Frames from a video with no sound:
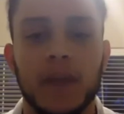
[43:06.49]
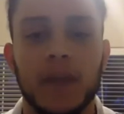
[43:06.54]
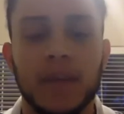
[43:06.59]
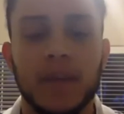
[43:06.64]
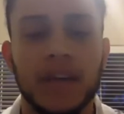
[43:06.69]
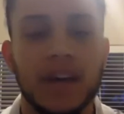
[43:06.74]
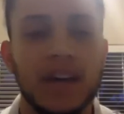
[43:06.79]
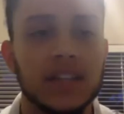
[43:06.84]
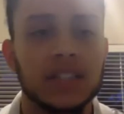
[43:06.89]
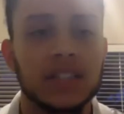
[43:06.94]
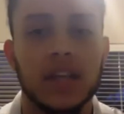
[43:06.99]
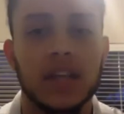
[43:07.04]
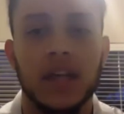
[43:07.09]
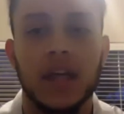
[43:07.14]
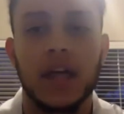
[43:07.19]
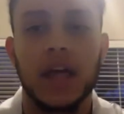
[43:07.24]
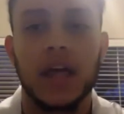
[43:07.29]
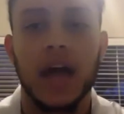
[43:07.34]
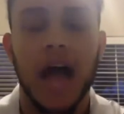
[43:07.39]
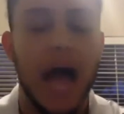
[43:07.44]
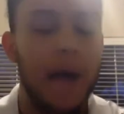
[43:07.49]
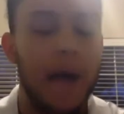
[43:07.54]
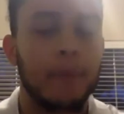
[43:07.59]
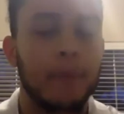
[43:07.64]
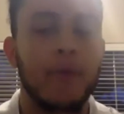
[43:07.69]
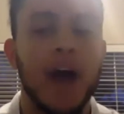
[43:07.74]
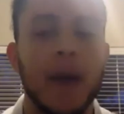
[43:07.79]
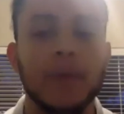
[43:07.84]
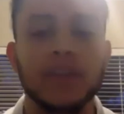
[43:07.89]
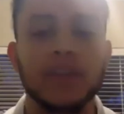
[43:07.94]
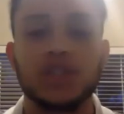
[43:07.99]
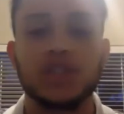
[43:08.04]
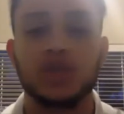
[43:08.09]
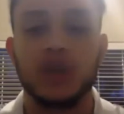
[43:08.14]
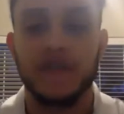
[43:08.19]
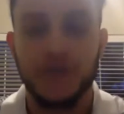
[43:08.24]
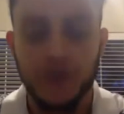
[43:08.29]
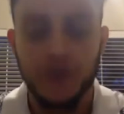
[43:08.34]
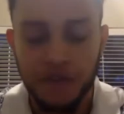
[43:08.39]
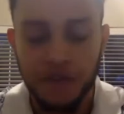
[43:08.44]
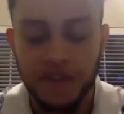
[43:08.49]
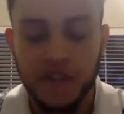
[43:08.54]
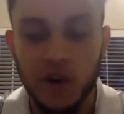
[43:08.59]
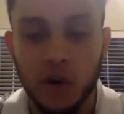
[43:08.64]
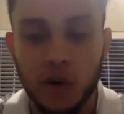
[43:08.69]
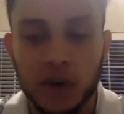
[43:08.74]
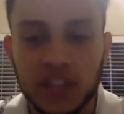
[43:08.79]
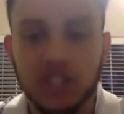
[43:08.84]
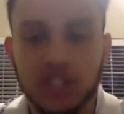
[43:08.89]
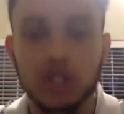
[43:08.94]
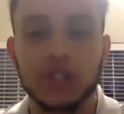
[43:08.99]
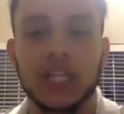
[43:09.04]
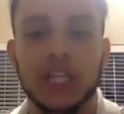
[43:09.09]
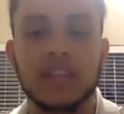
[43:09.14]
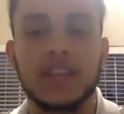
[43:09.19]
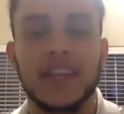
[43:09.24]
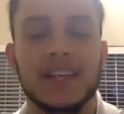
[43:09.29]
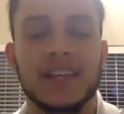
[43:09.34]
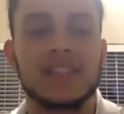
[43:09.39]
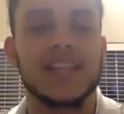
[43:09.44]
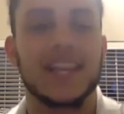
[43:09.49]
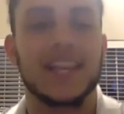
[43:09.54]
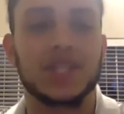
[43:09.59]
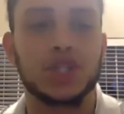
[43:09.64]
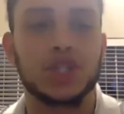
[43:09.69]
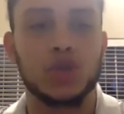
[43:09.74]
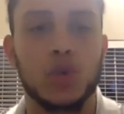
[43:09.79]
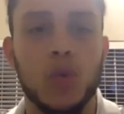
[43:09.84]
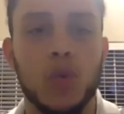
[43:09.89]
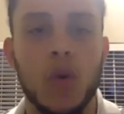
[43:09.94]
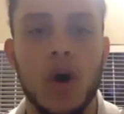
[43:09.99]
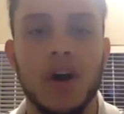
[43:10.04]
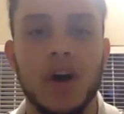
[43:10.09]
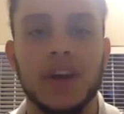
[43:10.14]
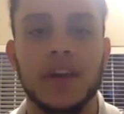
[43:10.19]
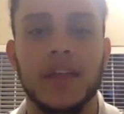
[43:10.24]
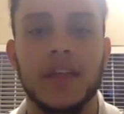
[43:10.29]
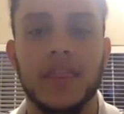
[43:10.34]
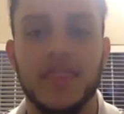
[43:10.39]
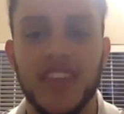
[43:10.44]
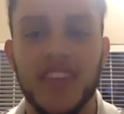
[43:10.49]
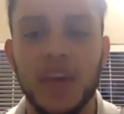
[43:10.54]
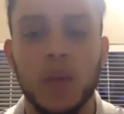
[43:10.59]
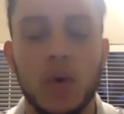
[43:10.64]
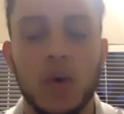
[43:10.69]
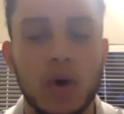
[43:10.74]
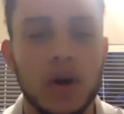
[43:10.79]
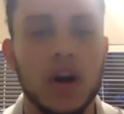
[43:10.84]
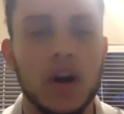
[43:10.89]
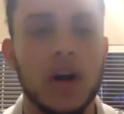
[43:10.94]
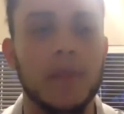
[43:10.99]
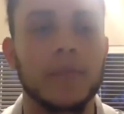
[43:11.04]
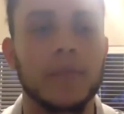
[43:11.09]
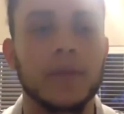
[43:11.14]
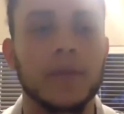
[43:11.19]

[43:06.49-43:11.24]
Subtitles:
Because I promise you, if you focus on the things that you want, they will come.